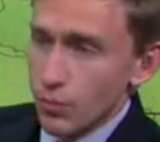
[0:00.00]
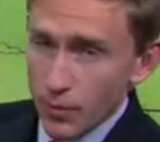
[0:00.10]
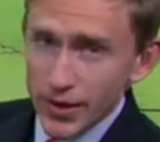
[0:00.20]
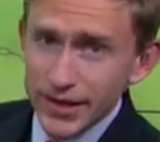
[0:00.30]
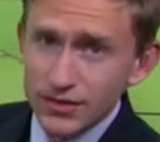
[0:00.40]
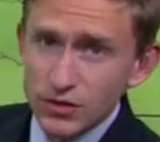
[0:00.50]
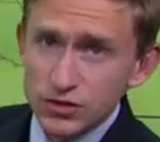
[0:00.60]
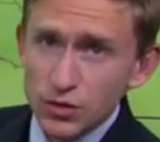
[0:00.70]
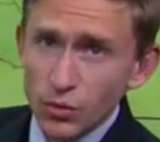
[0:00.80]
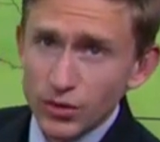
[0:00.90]
will bring in
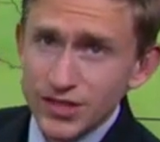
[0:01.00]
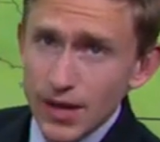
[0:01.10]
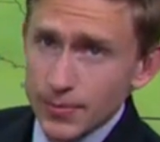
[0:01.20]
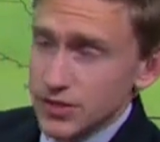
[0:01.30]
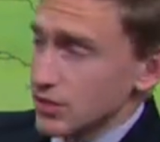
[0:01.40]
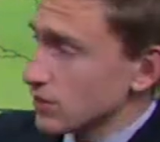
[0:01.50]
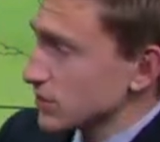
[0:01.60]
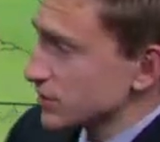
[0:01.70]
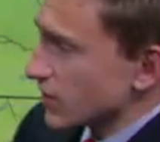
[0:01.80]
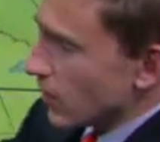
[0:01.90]
those cooler
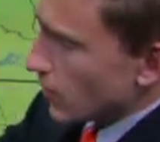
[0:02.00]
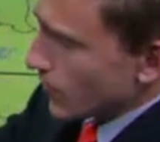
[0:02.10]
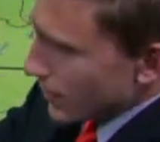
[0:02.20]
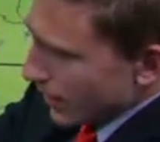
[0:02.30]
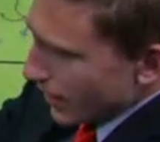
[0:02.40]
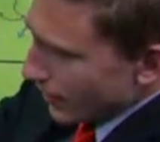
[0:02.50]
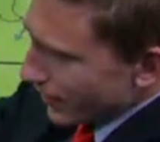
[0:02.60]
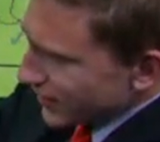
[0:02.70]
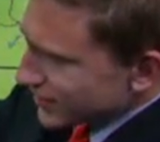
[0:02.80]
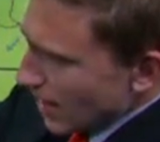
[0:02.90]
temperatures. So
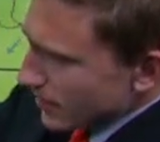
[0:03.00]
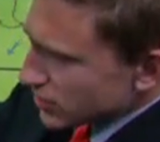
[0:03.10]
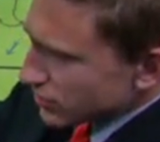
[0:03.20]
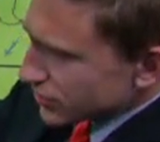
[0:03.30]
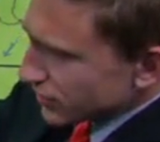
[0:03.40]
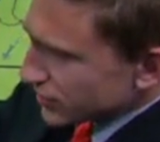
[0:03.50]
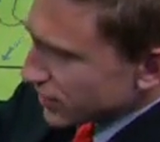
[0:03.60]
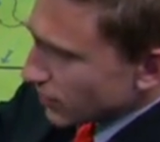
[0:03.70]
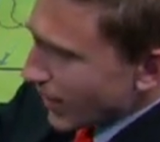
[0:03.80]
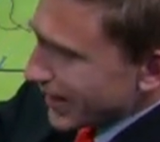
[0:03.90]
these temperatures you
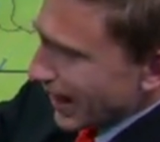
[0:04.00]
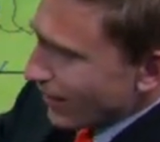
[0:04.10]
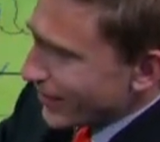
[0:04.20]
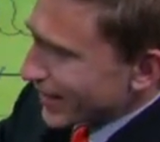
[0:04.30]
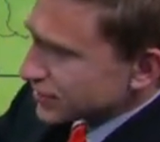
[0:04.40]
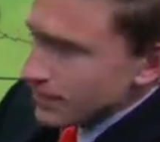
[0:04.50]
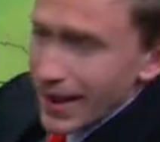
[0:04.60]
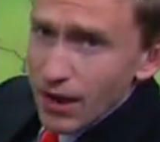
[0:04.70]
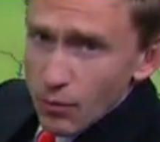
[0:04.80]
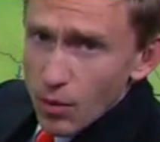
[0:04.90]
see right now, that's
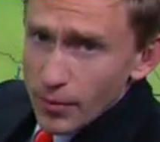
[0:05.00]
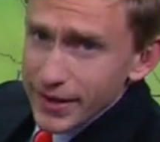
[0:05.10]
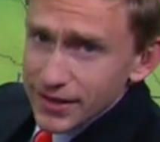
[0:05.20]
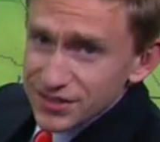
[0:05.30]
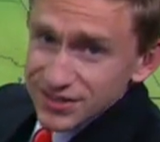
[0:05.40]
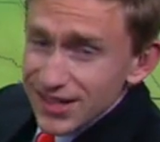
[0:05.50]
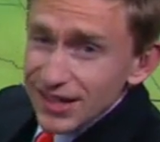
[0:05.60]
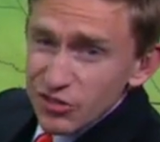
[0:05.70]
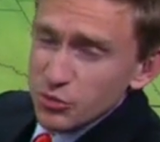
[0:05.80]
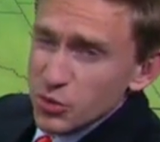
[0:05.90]
about what we're going to
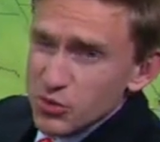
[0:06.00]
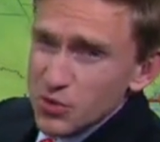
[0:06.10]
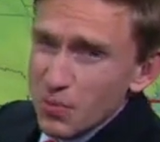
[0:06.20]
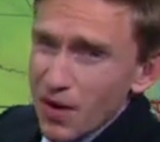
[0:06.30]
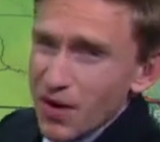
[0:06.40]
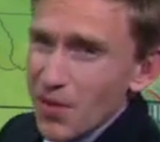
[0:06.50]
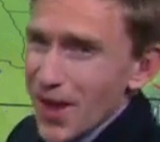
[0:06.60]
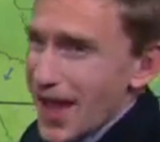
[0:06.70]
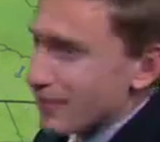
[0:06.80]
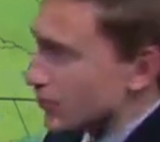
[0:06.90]
see through tomorrow
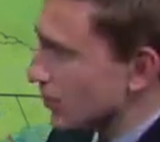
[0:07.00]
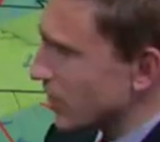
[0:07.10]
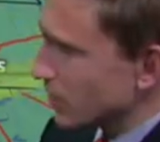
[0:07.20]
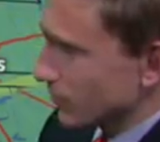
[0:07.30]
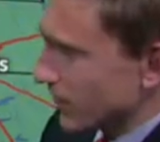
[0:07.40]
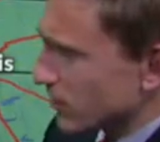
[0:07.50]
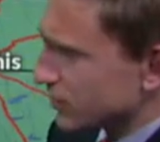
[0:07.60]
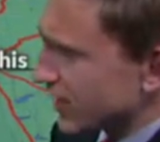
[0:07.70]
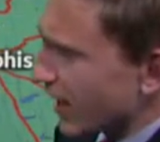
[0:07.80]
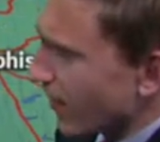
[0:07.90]
afternoon.
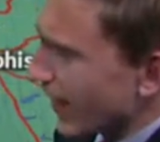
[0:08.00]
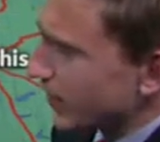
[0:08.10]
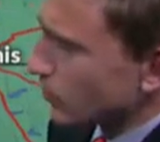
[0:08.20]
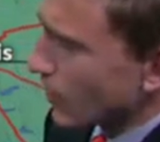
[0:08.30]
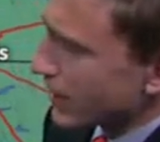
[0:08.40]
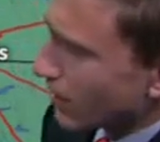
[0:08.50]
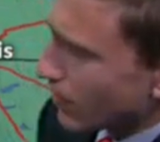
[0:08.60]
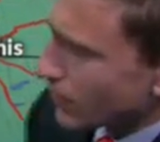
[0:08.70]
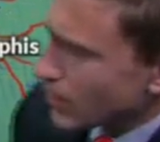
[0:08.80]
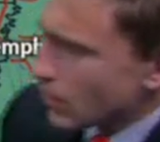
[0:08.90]
Here's satellite and
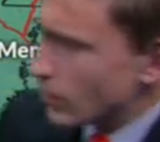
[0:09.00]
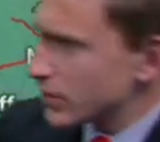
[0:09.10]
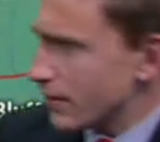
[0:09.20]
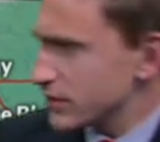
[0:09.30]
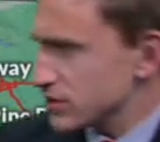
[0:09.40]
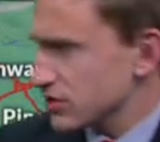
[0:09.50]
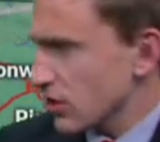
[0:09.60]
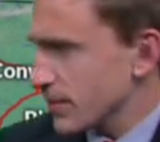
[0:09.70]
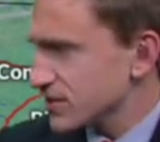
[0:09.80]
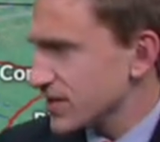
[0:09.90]
radar. We do have a
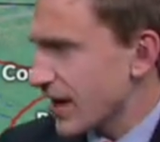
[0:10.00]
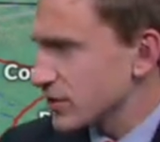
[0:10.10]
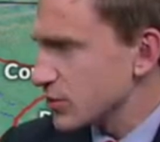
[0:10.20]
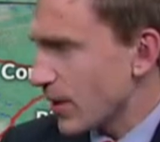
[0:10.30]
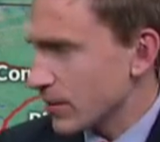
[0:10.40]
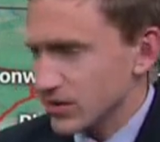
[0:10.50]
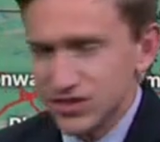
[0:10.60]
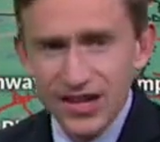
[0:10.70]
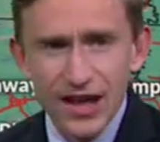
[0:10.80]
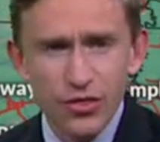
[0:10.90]
disturbance down to our
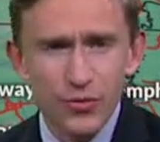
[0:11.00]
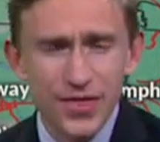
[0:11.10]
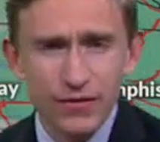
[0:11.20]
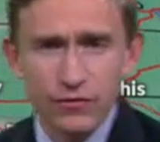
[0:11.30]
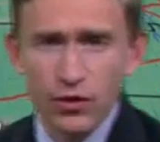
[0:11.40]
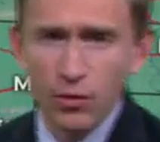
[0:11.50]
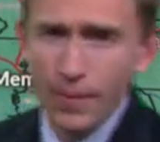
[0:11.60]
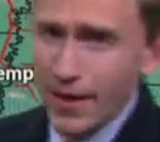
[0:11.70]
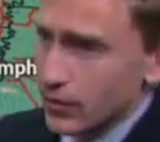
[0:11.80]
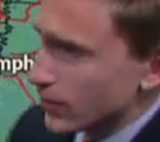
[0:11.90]
south with that frontal
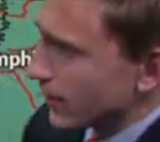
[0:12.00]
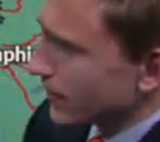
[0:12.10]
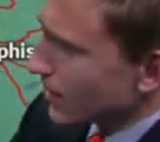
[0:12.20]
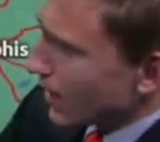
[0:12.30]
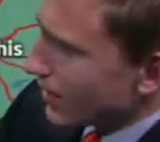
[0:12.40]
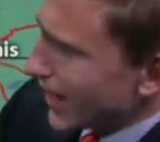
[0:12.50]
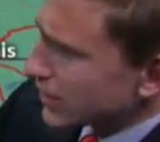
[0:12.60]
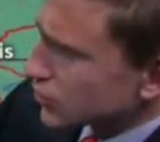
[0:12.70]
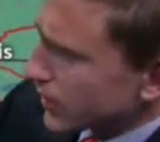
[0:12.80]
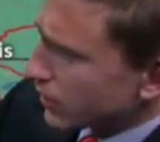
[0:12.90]
boundary, and
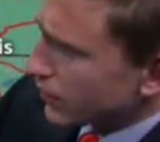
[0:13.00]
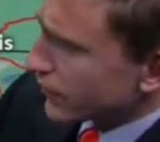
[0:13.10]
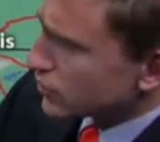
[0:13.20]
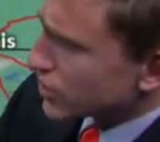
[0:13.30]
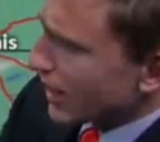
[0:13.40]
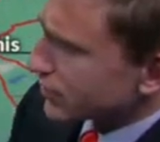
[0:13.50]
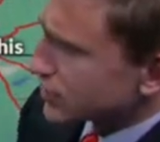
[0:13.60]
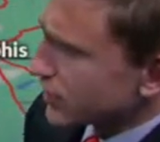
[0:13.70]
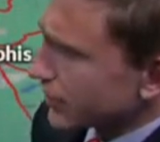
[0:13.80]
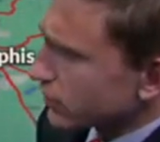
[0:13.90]
that triggered a few
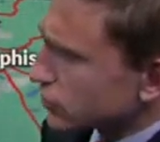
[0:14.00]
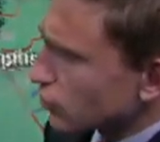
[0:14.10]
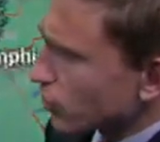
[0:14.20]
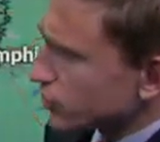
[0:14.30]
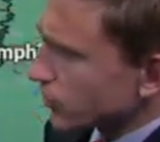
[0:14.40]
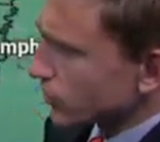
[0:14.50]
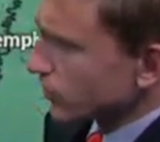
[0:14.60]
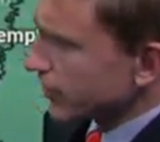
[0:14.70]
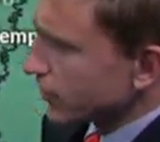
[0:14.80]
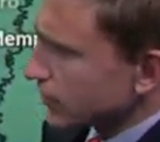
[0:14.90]
showers and thunderstorms
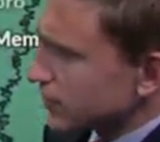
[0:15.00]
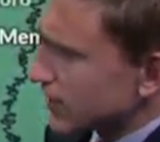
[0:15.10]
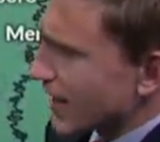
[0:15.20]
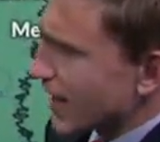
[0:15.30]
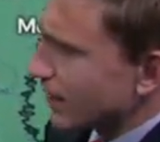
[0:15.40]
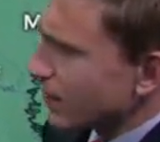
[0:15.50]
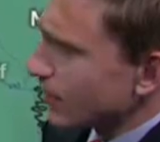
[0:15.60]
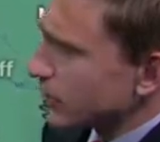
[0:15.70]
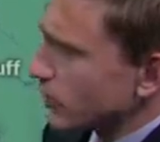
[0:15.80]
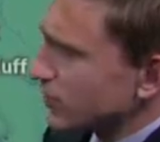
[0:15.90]
earlier today
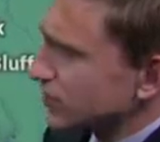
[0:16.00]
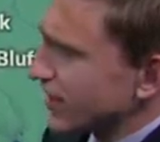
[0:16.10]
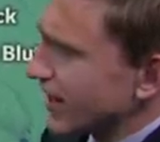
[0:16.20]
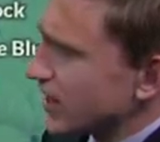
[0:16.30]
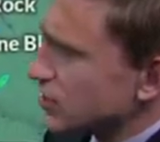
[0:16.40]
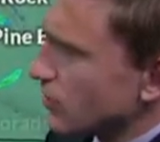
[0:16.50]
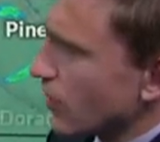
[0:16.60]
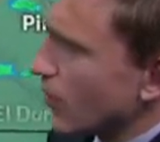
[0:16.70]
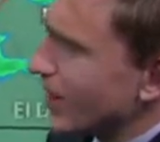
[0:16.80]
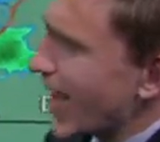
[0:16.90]
between San
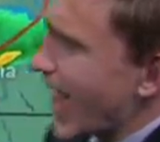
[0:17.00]
Angelo and